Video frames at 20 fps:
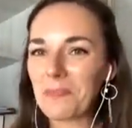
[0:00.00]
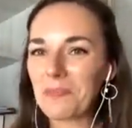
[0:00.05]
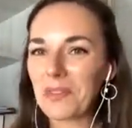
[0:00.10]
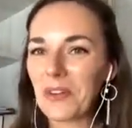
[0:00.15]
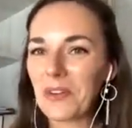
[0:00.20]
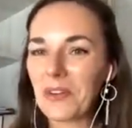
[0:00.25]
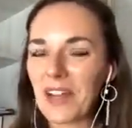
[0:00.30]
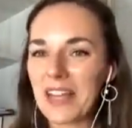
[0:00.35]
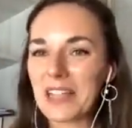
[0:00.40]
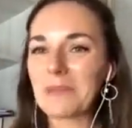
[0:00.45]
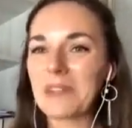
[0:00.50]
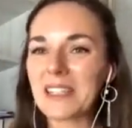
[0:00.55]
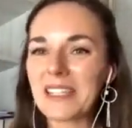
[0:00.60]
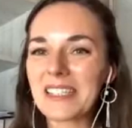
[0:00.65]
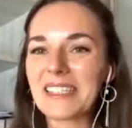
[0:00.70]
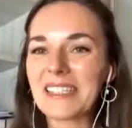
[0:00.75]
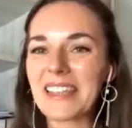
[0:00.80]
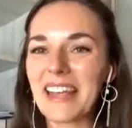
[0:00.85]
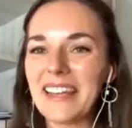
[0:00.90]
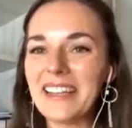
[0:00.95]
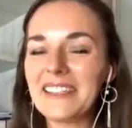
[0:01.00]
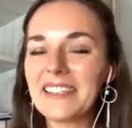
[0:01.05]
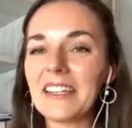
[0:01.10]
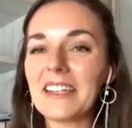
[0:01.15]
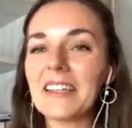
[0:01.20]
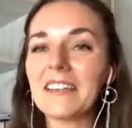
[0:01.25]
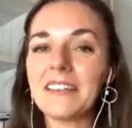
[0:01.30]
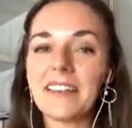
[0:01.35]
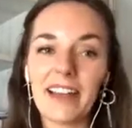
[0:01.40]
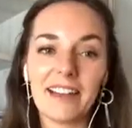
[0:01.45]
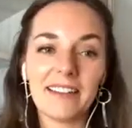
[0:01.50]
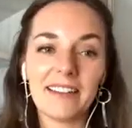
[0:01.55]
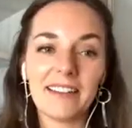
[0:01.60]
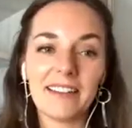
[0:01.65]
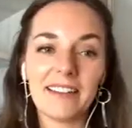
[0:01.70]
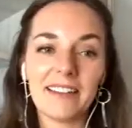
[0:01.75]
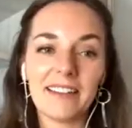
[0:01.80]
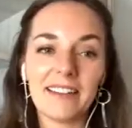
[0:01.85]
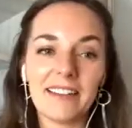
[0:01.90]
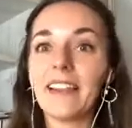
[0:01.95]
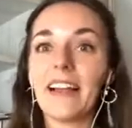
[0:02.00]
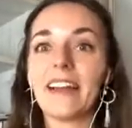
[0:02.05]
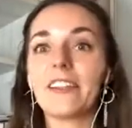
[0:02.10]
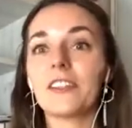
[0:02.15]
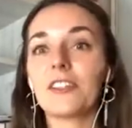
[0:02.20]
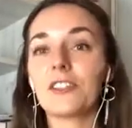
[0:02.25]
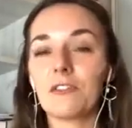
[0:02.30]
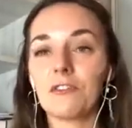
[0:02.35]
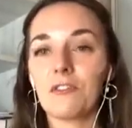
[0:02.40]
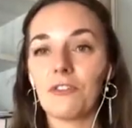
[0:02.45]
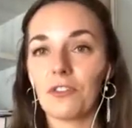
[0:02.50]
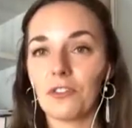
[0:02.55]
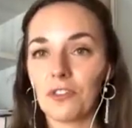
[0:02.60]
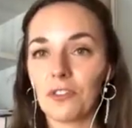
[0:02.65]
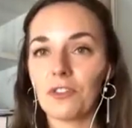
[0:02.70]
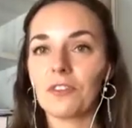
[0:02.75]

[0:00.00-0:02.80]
orgasmic state that can last for